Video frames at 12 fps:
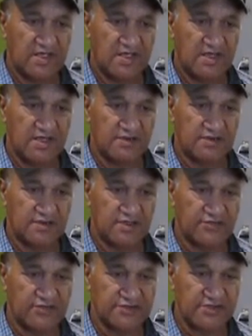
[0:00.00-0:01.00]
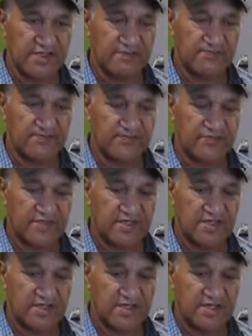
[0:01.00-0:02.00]
on a Thursday.
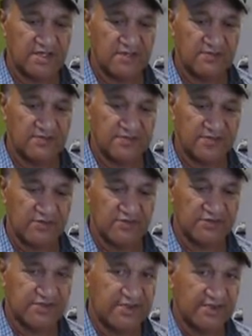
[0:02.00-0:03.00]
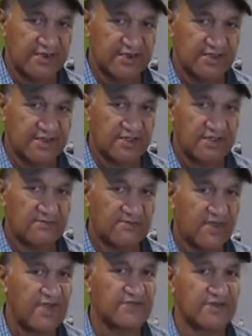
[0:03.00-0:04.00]
So we'll see you later.
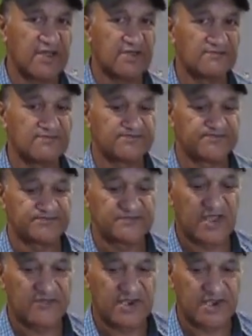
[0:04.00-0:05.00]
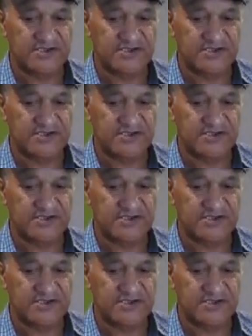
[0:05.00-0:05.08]
Bye for now. Have a nice